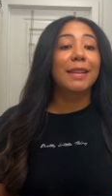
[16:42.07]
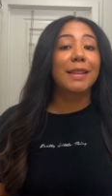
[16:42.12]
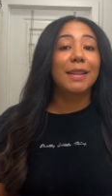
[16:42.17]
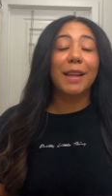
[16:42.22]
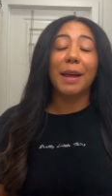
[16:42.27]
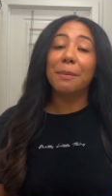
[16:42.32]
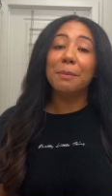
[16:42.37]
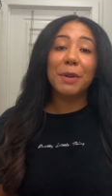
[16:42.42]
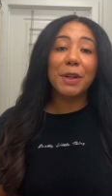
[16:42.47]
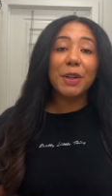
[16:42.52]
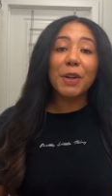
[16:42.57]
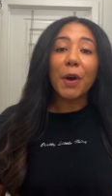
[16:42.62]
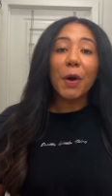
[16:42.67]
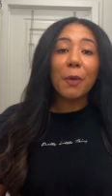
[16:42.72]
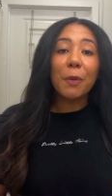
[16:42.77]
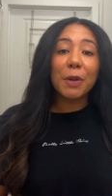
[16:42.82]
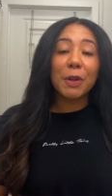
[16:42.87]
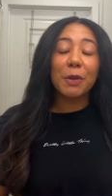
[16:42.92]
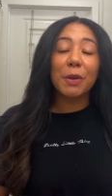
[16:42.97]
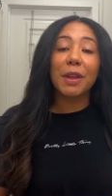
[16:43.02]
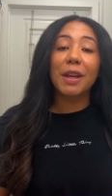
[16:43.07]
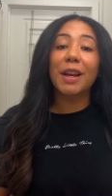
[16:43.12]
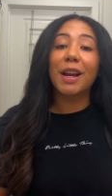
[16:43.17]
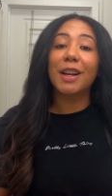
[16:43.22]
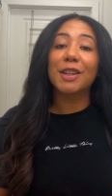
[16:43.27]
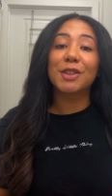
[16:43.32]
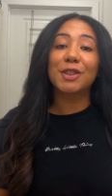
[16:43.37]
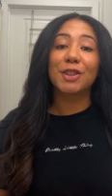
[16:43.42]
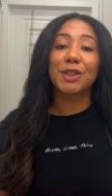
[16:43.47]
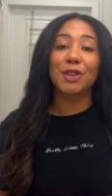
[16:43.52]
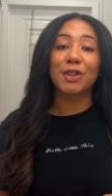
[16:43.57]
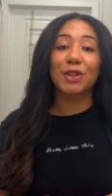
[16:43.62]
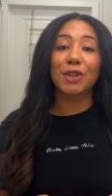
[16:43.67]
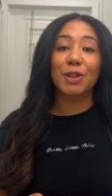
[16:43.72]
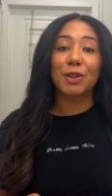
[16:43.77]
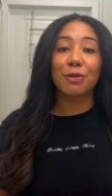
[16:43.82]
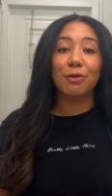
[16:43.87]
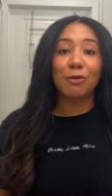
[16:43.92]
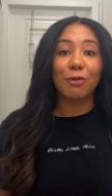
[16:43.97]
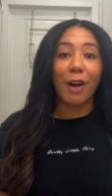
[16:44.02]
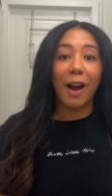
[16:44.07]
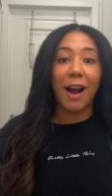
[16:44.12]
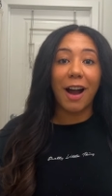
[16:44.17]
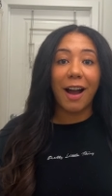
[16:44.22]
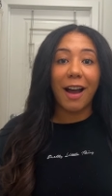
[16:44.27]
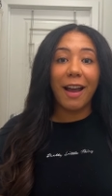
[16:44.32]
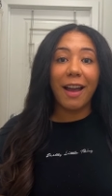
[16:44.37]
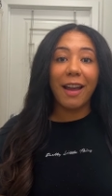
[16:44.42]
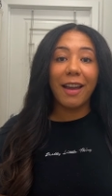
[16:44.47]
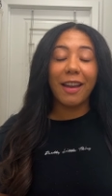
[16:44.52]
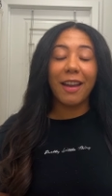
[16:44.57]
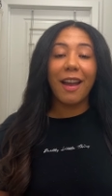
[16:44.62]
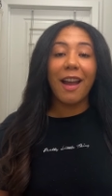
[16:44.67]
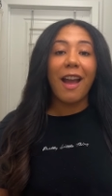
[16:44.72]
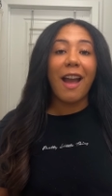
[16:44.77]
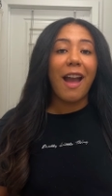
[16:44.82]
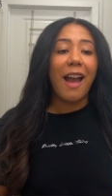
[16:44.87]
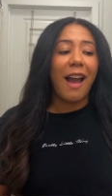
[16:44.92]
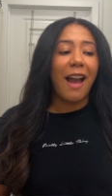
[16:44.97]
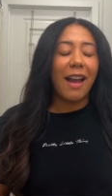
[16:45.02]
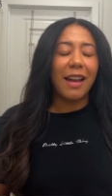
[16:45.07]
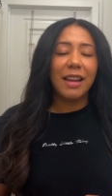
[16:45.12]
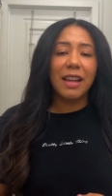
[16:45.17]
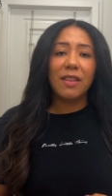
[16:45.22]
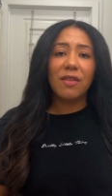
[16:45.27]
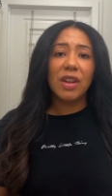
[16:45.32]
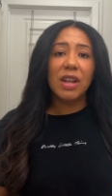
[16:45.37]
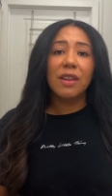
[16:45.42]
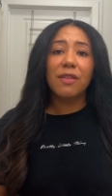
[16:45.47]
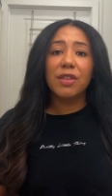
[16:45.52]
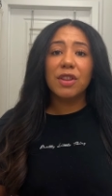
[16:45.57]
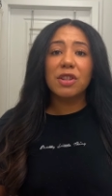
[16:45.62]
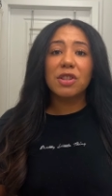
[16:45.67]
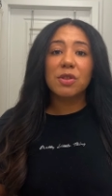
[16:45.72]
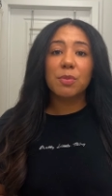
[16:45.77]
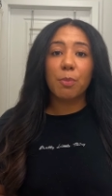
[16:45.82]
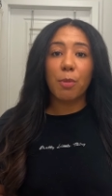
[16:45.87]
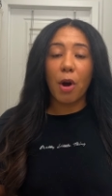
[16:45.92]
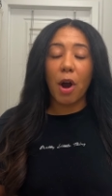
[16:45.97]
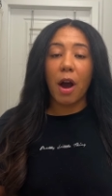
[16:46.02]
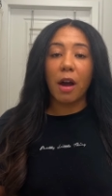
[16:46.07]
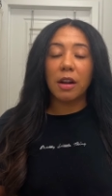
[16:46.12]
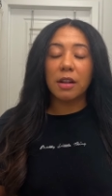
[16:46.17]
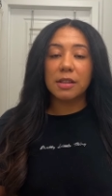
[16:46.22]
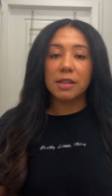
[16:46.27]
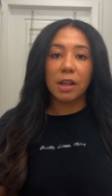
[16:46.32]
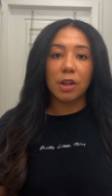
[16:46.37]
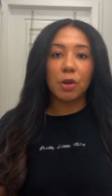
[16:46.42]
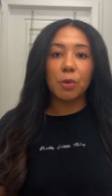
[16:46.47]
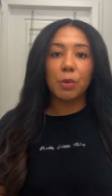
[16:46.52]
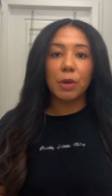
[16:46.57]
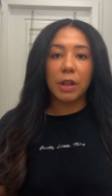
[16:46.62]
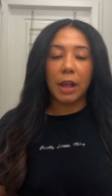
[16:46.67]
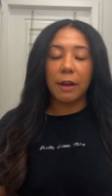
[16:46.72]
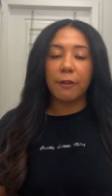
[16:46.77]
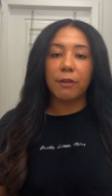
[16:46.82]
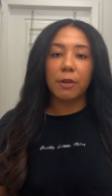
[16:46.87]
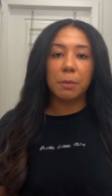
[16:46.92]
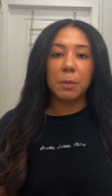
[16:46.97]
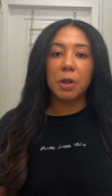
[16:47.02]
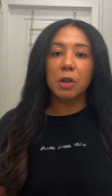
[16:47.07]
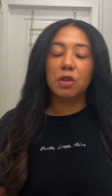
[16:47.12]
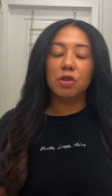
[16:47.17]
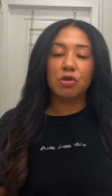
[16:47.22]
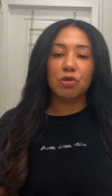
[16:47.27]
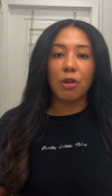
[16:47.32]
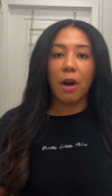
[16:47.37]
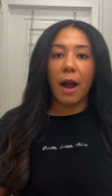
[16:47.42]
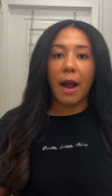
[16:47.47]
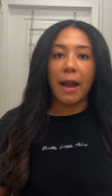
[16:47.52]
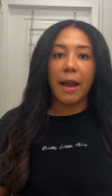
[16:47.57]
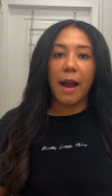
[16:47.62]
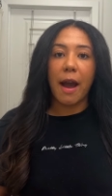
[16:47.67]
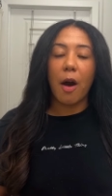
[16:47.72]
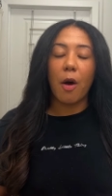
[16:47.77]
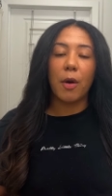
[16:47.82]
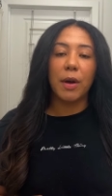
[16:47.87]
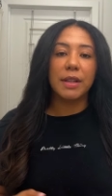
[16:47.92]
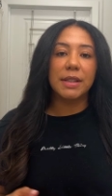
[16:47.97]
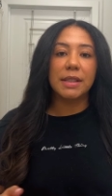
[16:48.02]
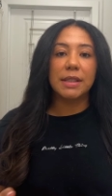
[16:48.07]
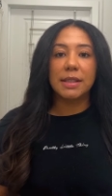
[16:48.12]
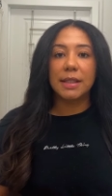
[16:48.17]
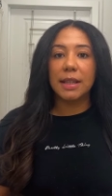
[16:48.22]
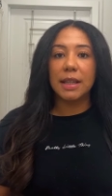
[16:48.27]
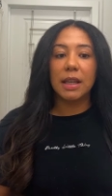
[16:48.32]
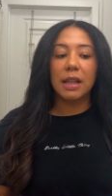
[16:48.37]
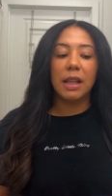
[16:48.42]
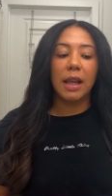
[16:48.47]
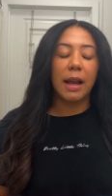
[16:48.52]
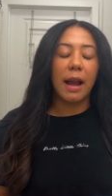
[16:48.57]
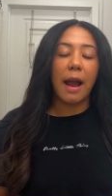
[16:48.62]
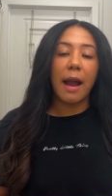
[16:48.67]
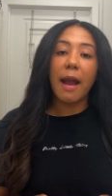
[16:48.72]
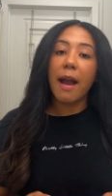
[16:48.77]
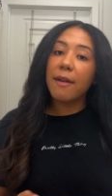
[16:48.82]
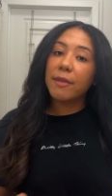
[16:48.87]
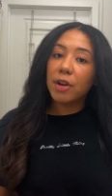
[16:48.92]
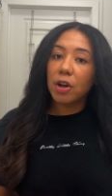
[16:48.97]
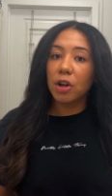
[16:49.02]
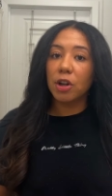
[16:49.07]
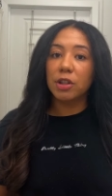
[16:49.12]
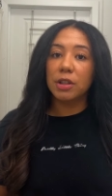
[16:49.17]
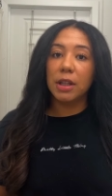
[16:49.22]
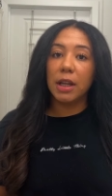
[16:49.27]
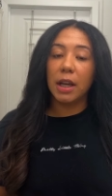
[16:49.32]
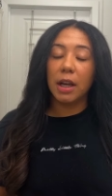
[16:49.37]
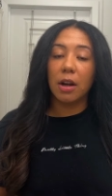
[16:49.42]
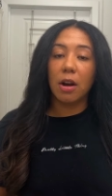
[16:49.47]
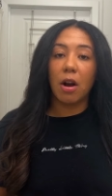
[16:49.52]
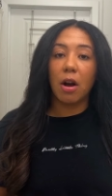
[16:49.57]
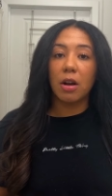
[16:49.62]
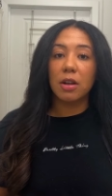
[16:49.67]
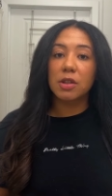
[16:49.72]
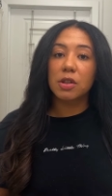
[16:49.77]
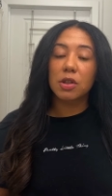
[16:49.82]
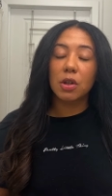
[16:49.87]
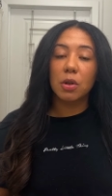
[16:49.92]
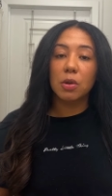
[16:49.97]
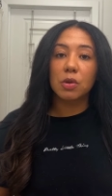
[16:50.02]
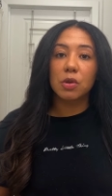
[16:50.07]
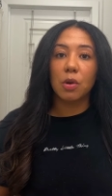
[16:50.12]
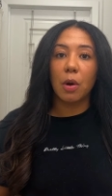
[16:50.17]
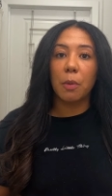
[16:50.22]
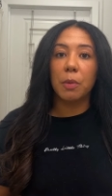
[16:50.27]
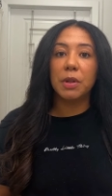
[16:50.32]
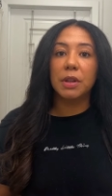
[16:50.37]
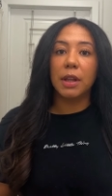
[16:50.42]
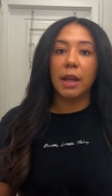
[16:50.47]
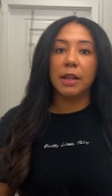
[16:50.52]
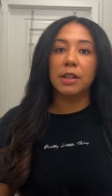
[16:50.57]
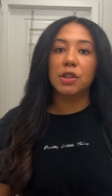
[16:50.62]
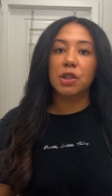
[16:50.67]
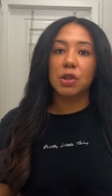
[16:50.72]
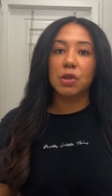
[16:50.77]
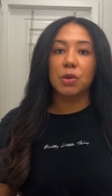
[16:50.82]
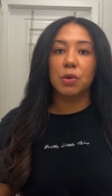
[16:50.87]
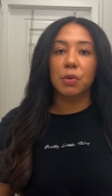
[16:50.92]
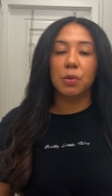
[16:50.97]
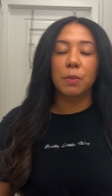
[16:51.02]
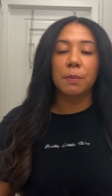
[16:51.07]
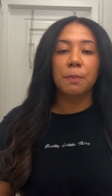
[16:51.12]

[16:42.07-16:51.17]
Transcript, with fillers: Let me know what you think I should try. And even if there's products that you would like for me to try out and see, like I have curly hair also, so I would like to do